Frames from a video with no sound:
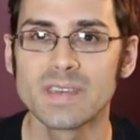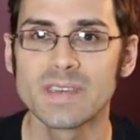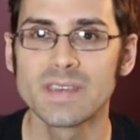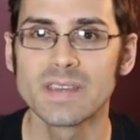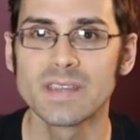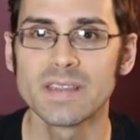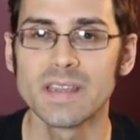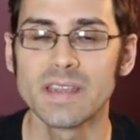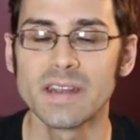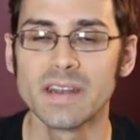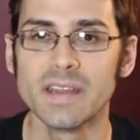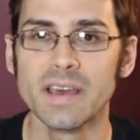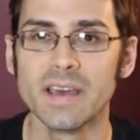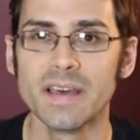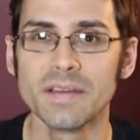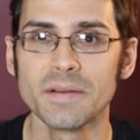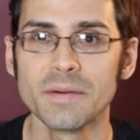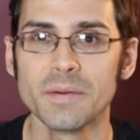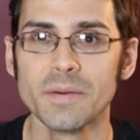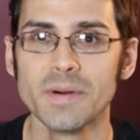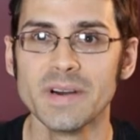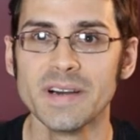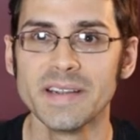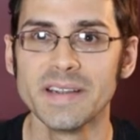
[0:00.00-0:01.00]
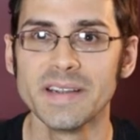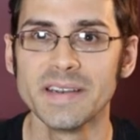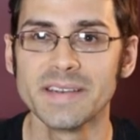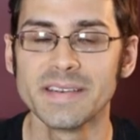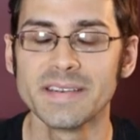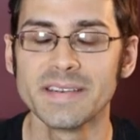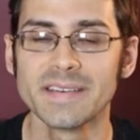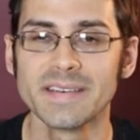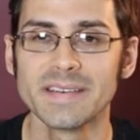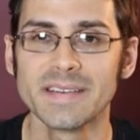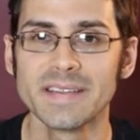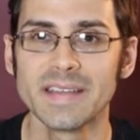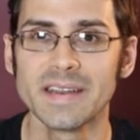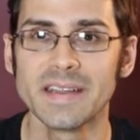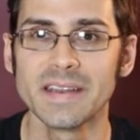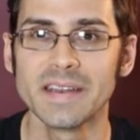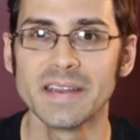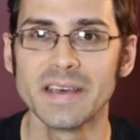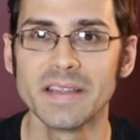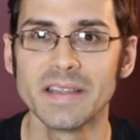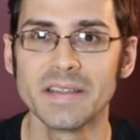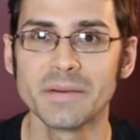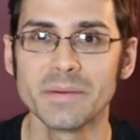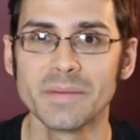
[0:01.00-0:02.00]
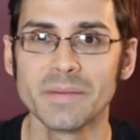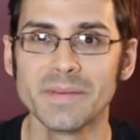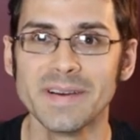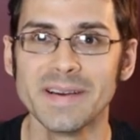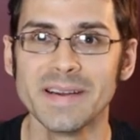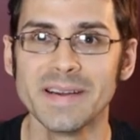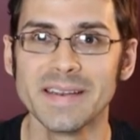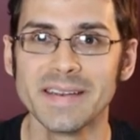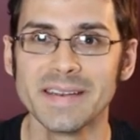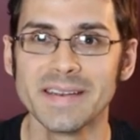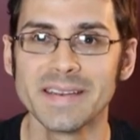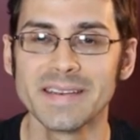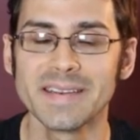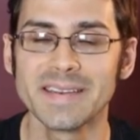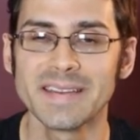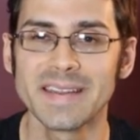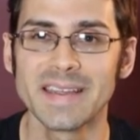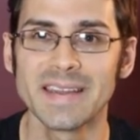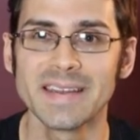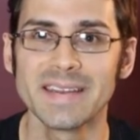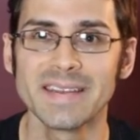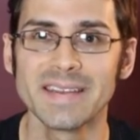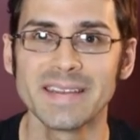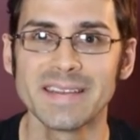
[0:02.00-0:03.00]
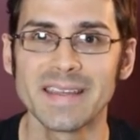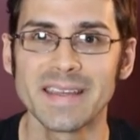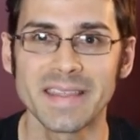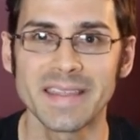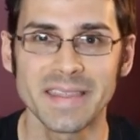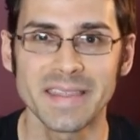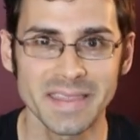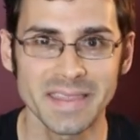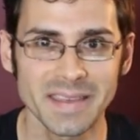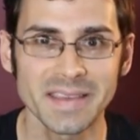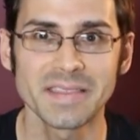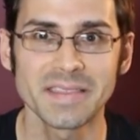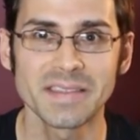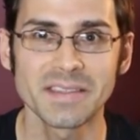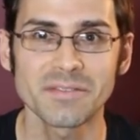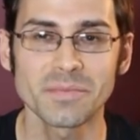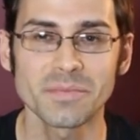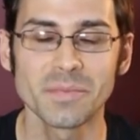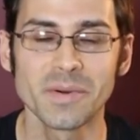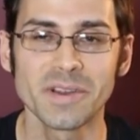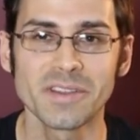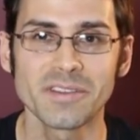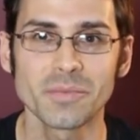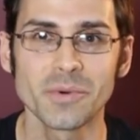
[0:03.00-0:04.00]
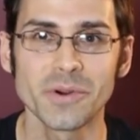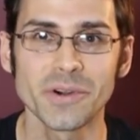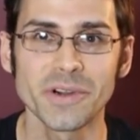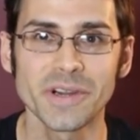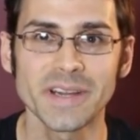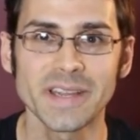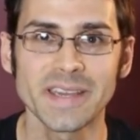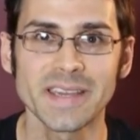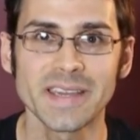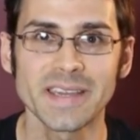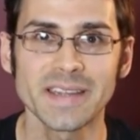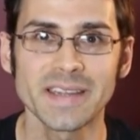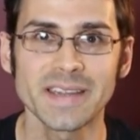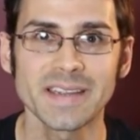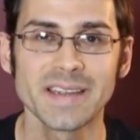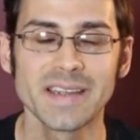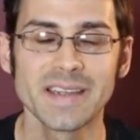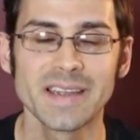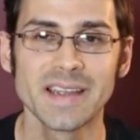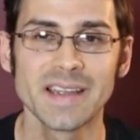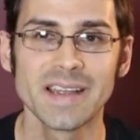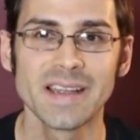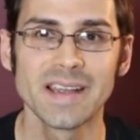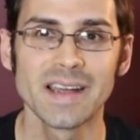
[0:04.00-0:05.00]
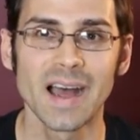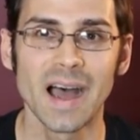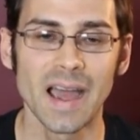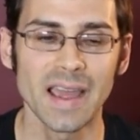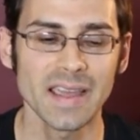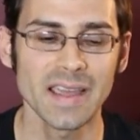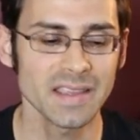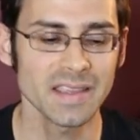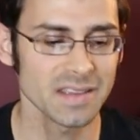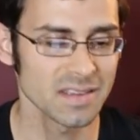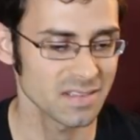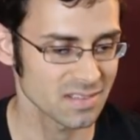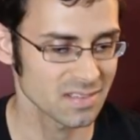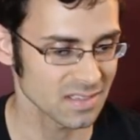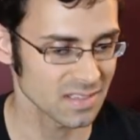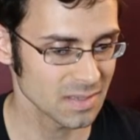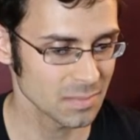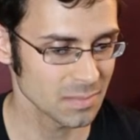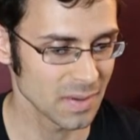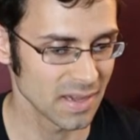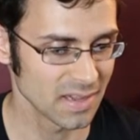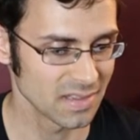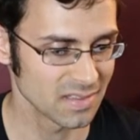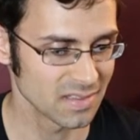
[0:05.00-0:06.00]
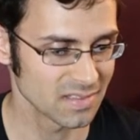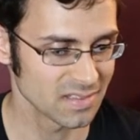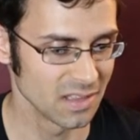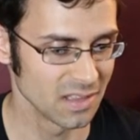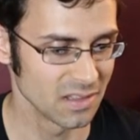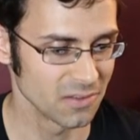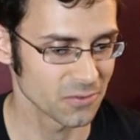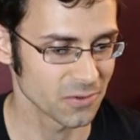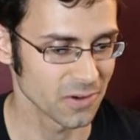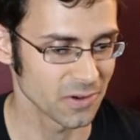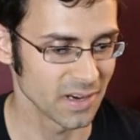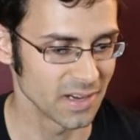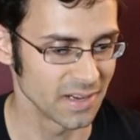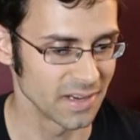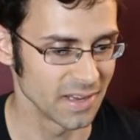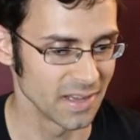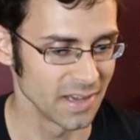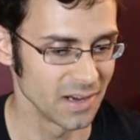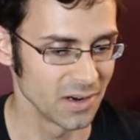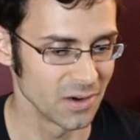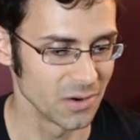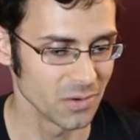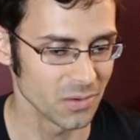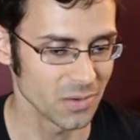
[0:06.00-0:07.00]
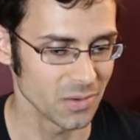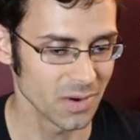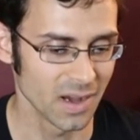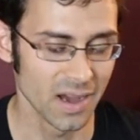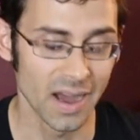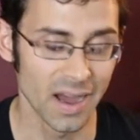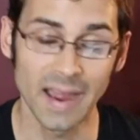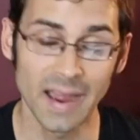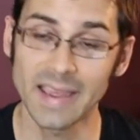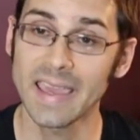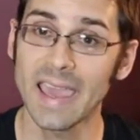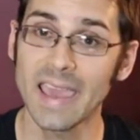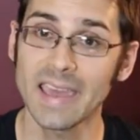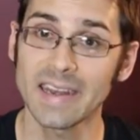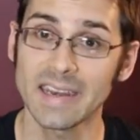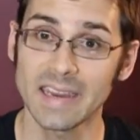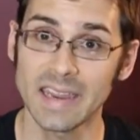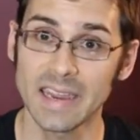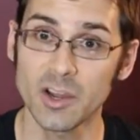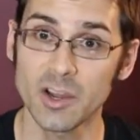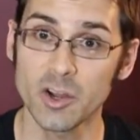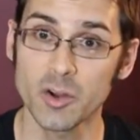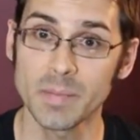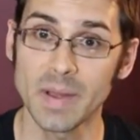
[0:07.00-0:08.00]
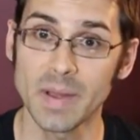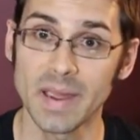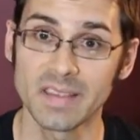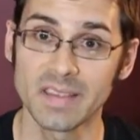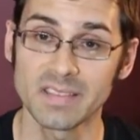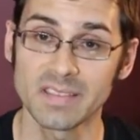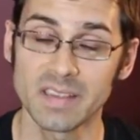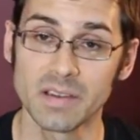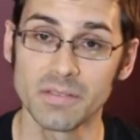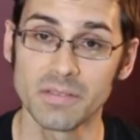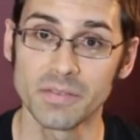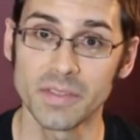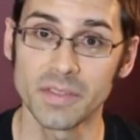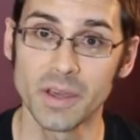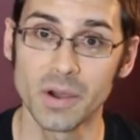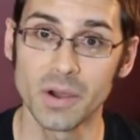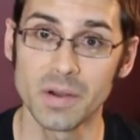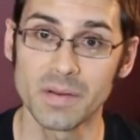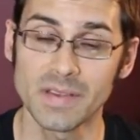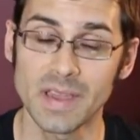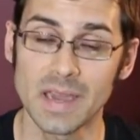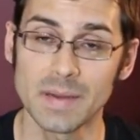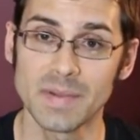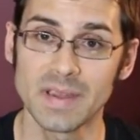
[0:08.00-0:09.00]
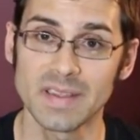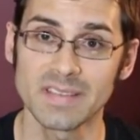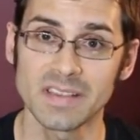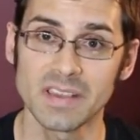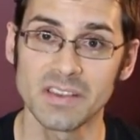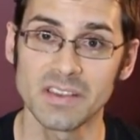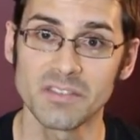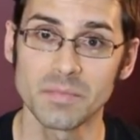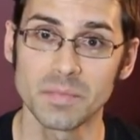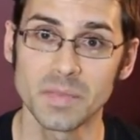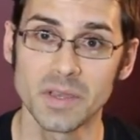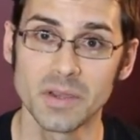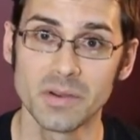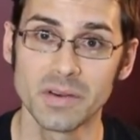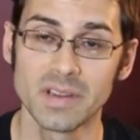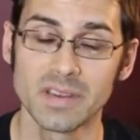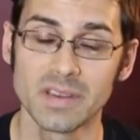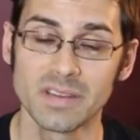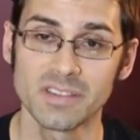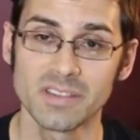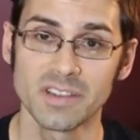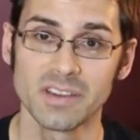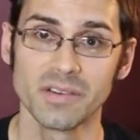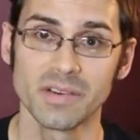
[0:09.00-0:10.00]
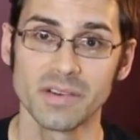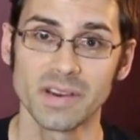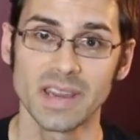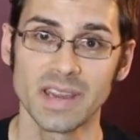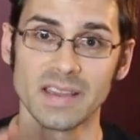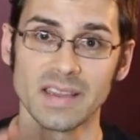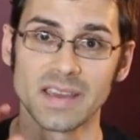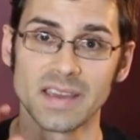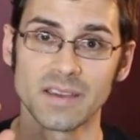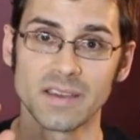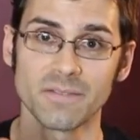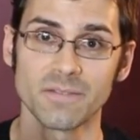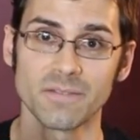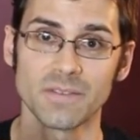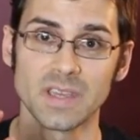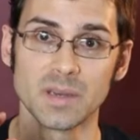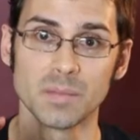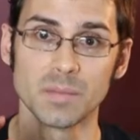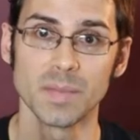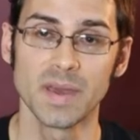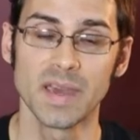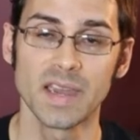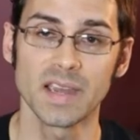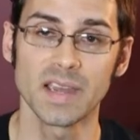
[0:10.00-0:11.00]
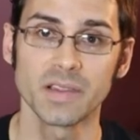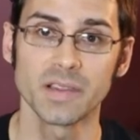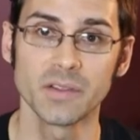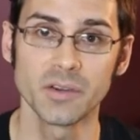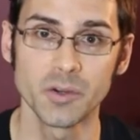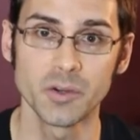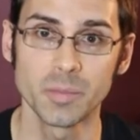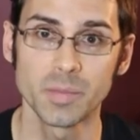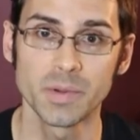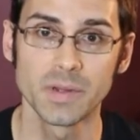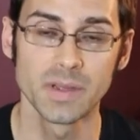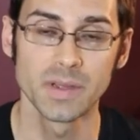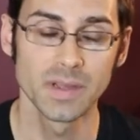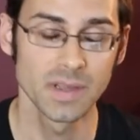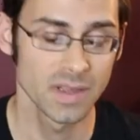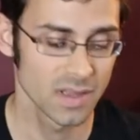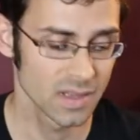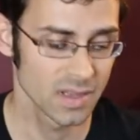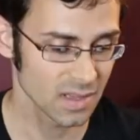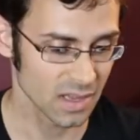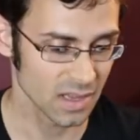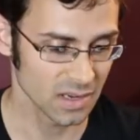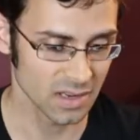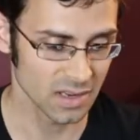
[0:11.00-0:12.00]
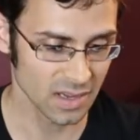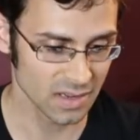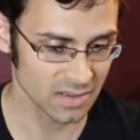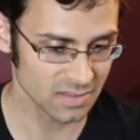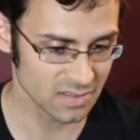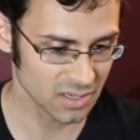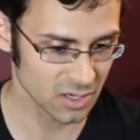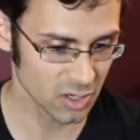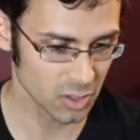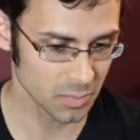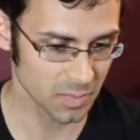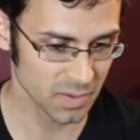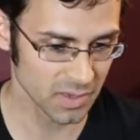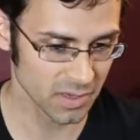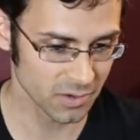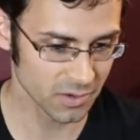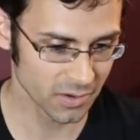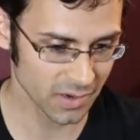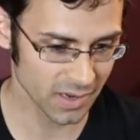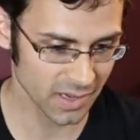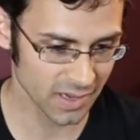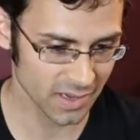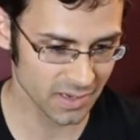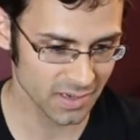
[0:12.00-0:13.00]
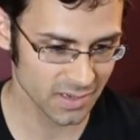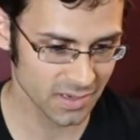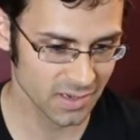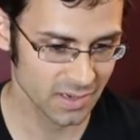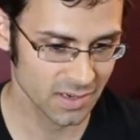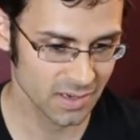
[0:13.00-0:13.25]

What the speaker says: and another one and another one. I think this one's working. I can see myself right now. I can't hear myself, though. I've got myself muted so you don't get like a feedback loop. Can you guys hear me okay?